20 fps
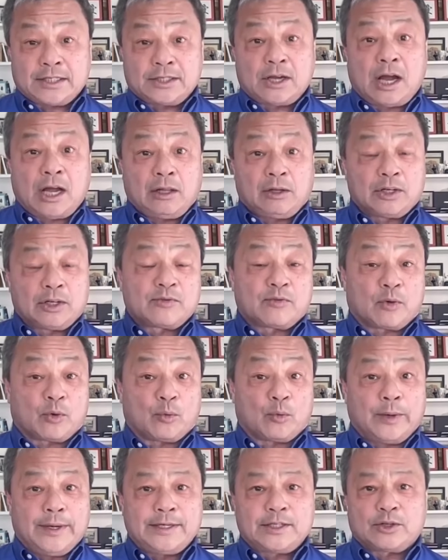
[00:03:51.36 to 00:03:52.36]
dollars for
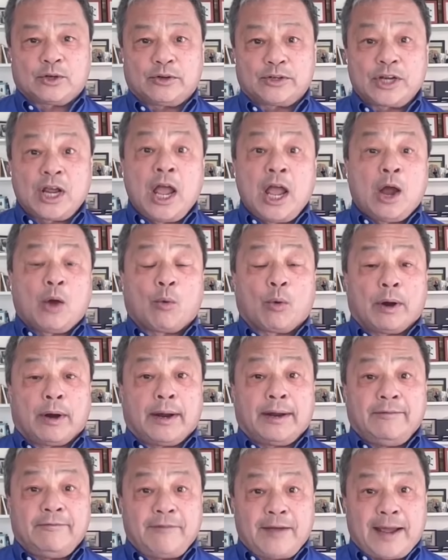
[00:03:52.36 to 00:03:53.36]
research. We're
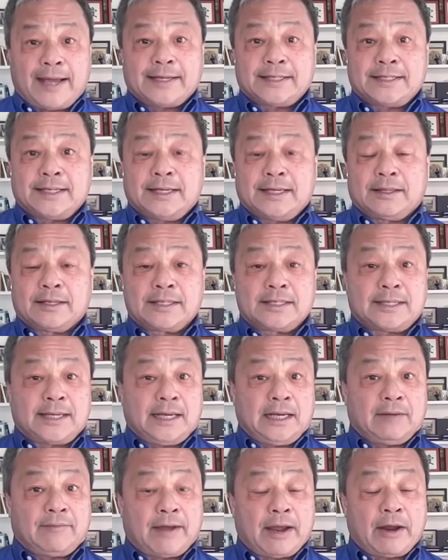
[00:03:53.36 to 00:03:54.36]
advancing the
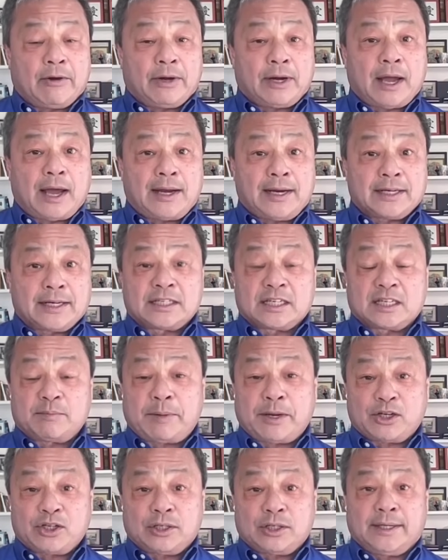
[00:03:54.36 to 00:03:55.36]
state of aeronautics,
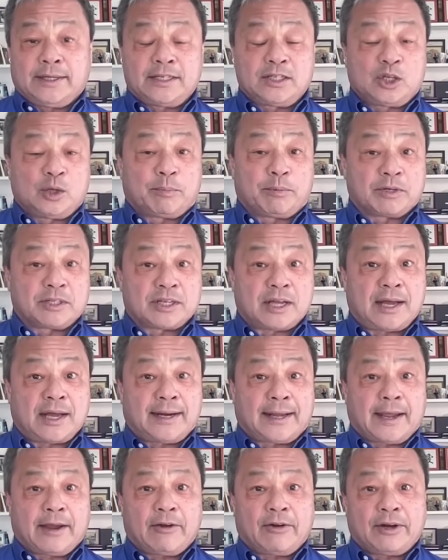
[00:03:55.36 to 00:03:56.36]
especially
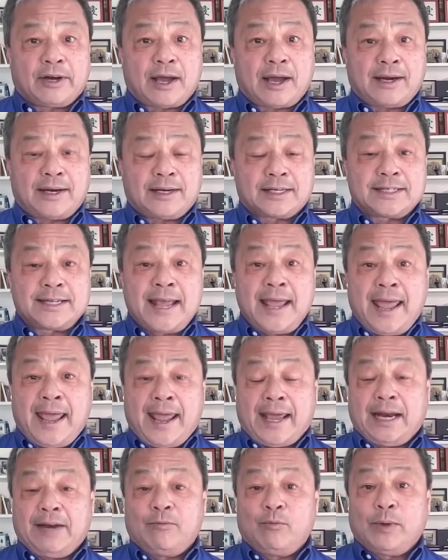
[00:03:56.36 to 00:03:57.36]
supersonic aeronautics.
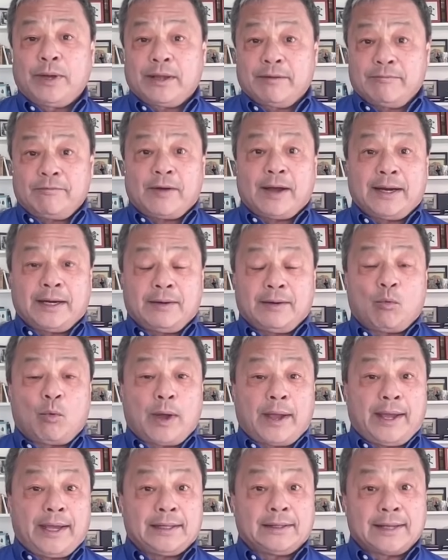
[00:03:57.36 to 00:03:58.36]
And if we can find a
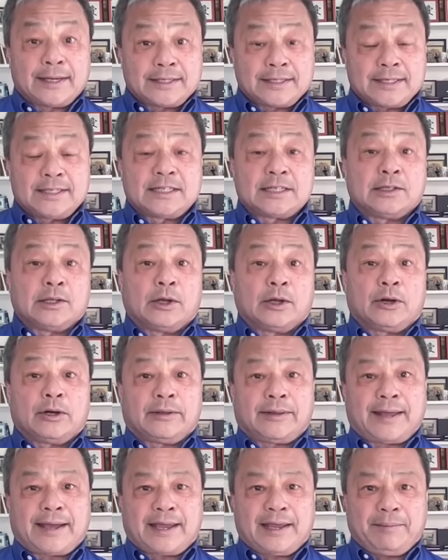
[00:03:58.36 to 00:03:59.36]
way, lessons
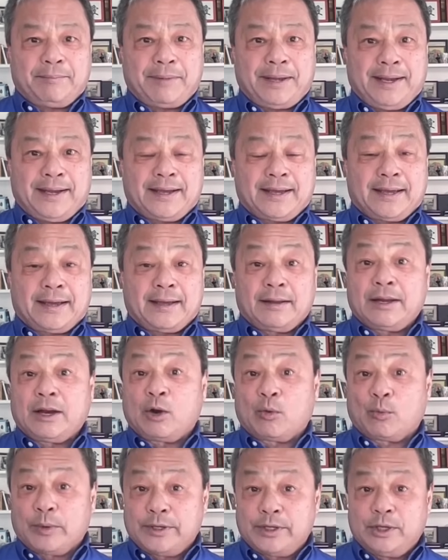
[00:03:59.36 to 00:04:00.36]
learned that can make, you
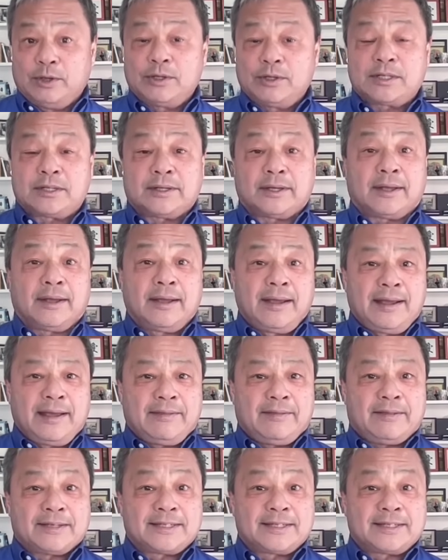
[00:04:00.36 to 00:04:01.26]
know, reduce the, the